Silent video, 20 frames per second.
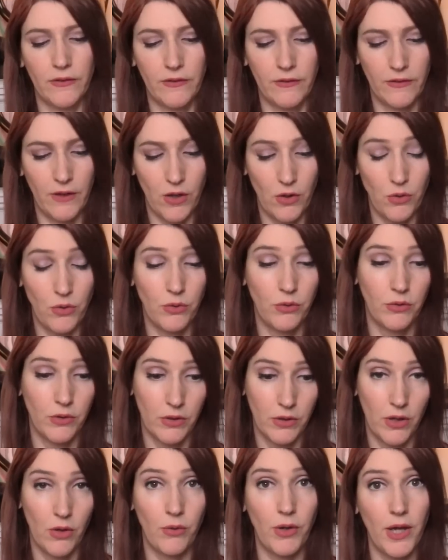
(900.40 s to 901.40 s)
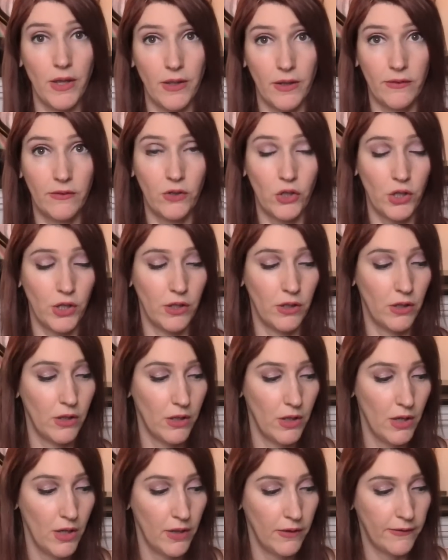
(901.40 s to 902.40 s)
So, okay, that's good.
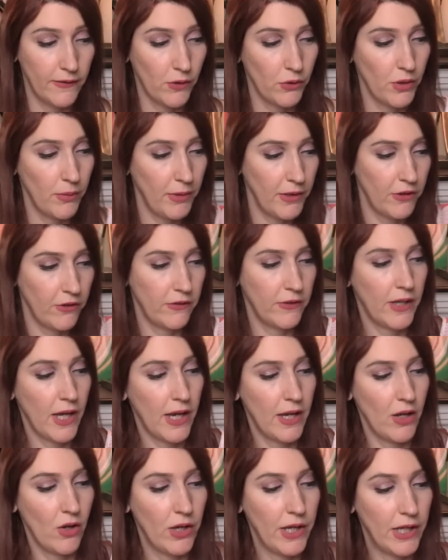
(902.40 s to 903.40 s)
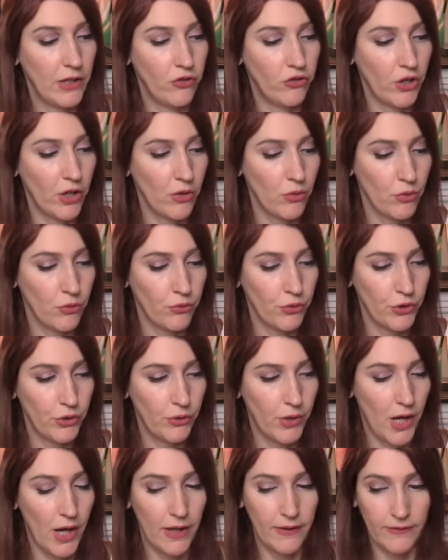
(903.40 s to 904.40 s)
So, let me just get in general for you
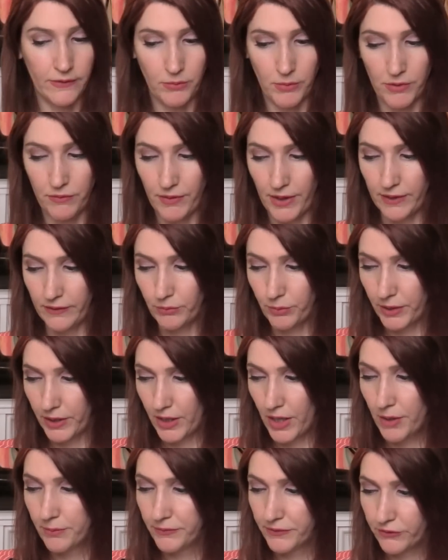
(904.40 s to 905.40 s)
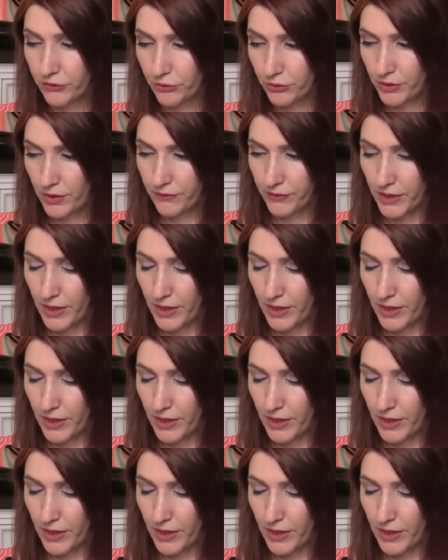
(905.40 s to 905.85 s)
guys some advice when it comes to your love